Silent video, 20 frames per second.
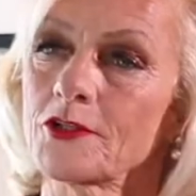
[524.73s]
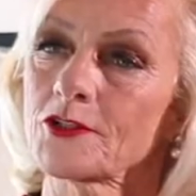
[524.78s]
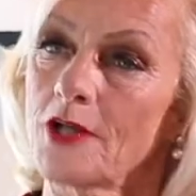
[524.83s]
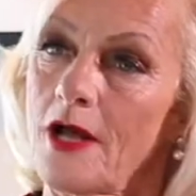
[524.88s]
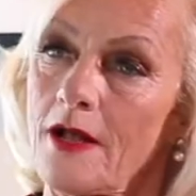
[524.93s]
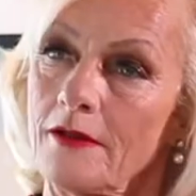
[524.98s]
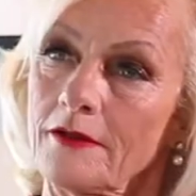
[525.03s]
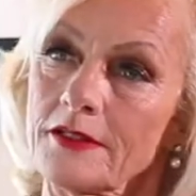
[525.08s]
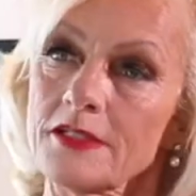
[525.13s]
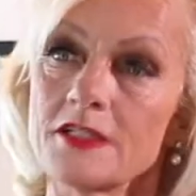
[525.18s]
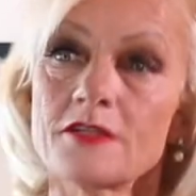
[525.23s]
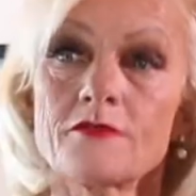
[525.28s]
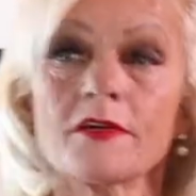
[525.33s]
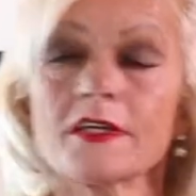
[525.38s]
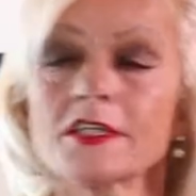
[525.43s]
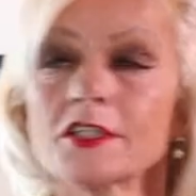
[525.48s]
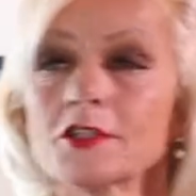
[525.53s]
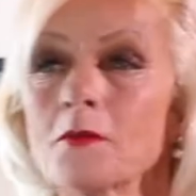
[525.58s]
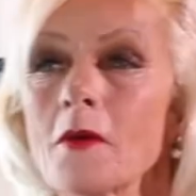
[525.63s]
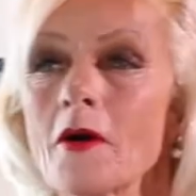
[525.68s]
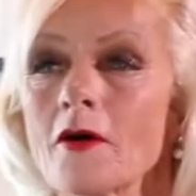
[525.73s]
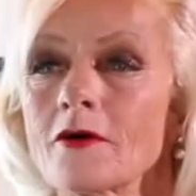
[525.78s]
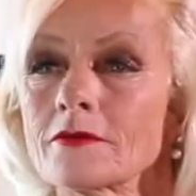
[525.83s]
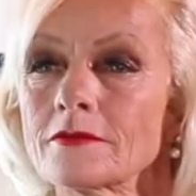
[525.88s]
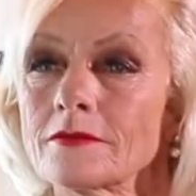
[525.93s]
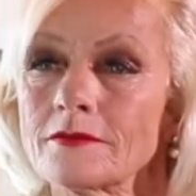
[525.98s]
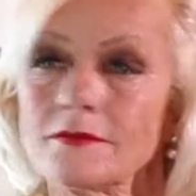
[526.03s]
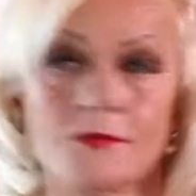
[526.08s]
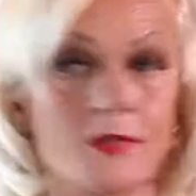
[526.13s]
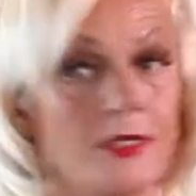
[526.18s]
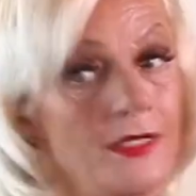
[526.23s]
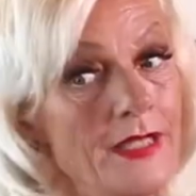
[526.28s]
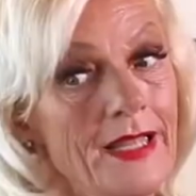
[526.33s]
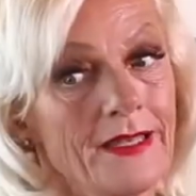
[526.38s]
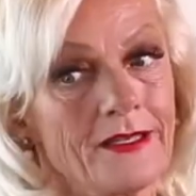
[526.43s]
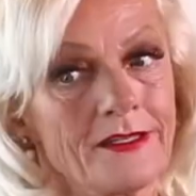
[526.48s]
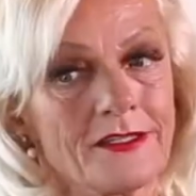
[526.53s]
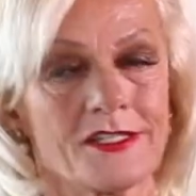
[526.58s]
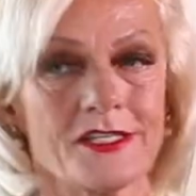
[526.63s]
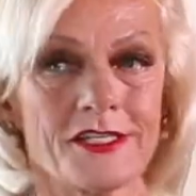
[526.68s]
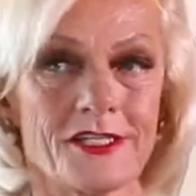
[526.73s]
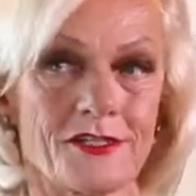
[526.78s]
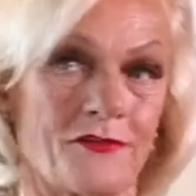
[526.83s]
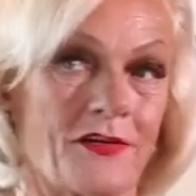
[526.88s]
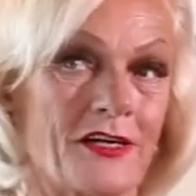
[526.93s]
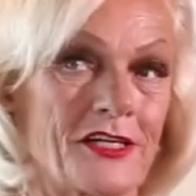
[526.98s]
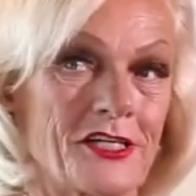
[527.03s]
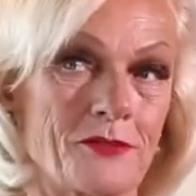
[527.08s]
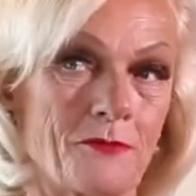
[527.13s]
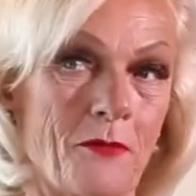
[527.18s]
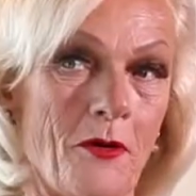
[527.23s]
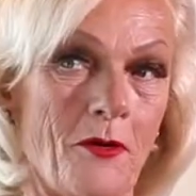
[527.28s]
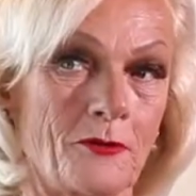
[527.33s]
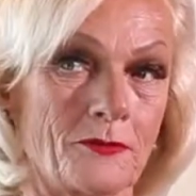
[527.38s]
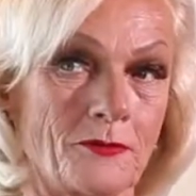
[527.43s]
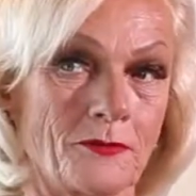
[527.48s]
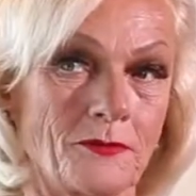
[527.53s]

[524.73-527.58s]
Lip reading: Holland is very small. The Netherlands is very small.